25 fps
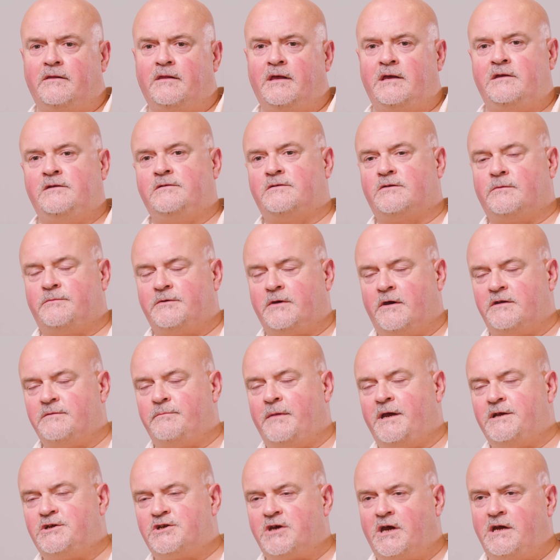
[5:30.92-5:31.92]
they sometimes
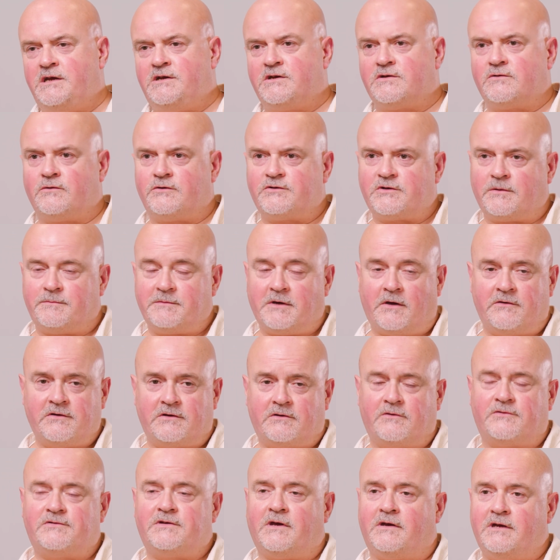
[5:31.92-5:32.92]
make changes or sometimes
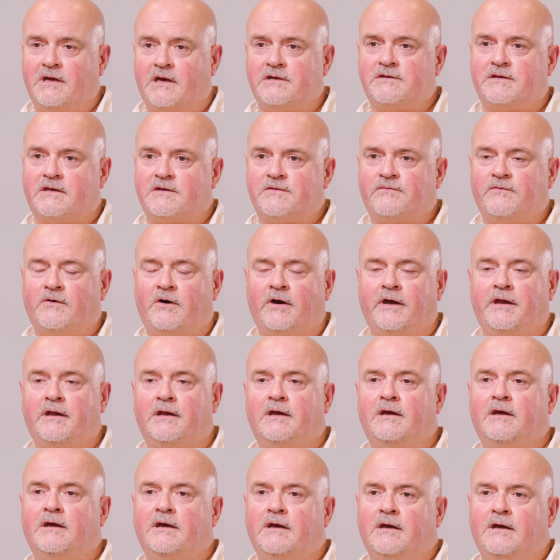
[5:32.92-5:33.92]
just say yes, that's
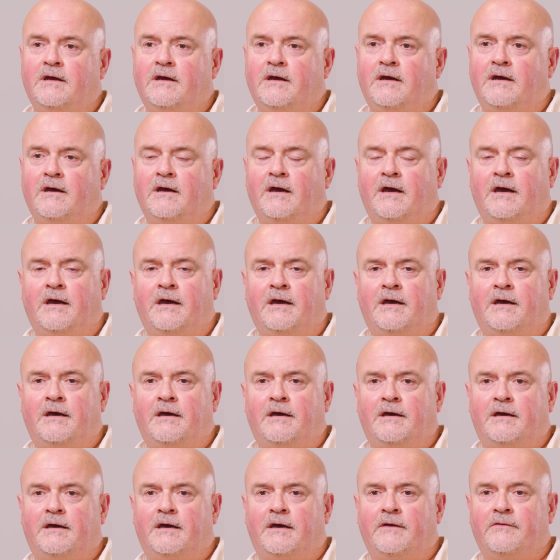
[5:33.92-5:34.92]
fine,
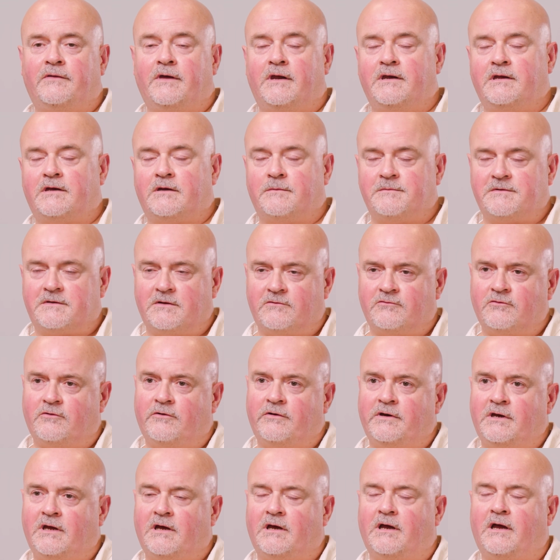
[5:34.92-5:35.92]
and then it comes to
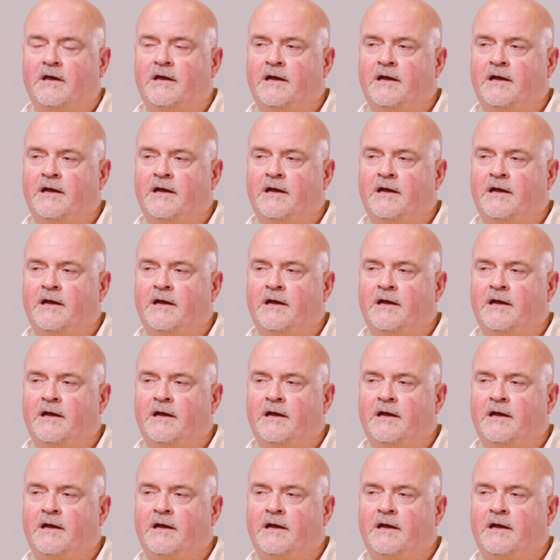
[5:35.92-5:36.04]
drawing it.